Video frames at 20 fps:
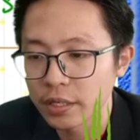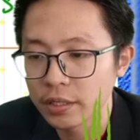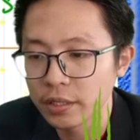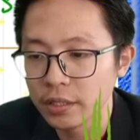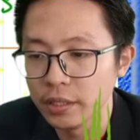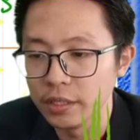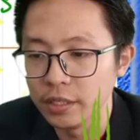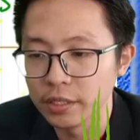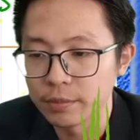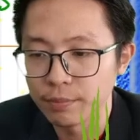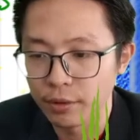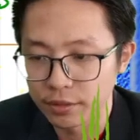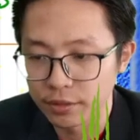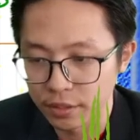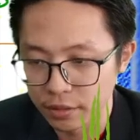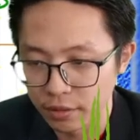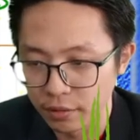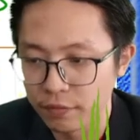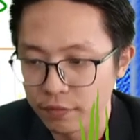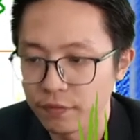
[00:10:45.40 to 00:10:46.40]
is
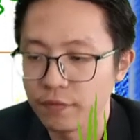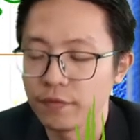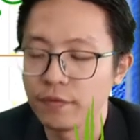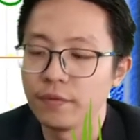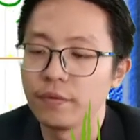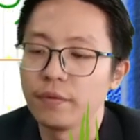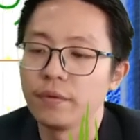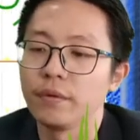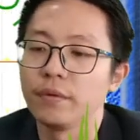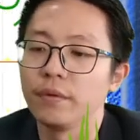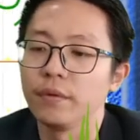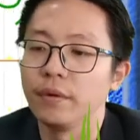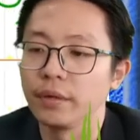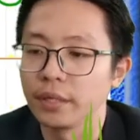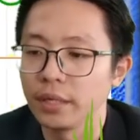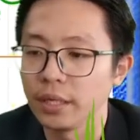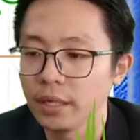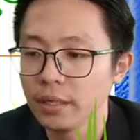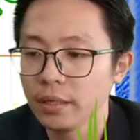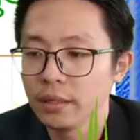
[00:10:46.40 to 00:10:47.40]
positive.
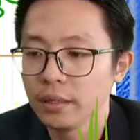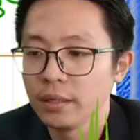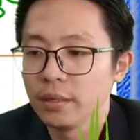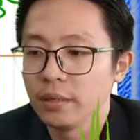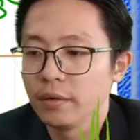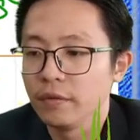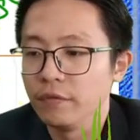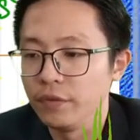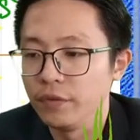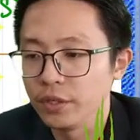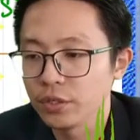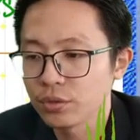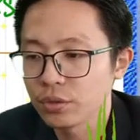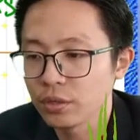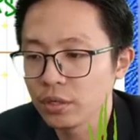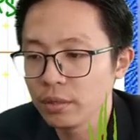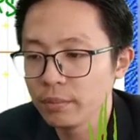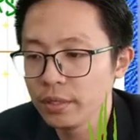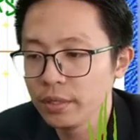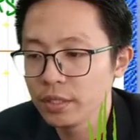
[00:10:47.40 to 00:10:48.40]
Okay,
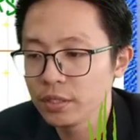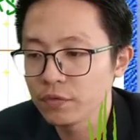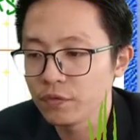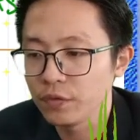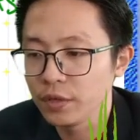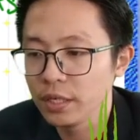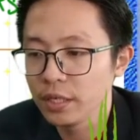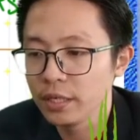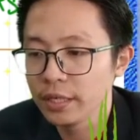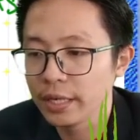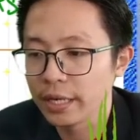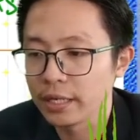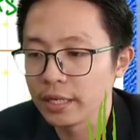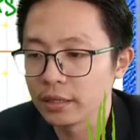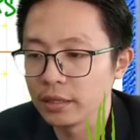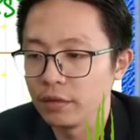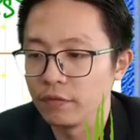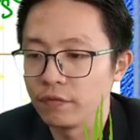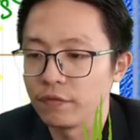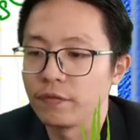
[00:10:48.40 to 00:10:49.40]
virtual means v
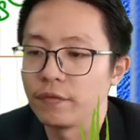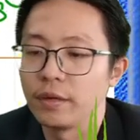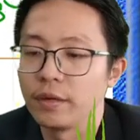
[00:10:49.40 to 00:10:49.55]
negative.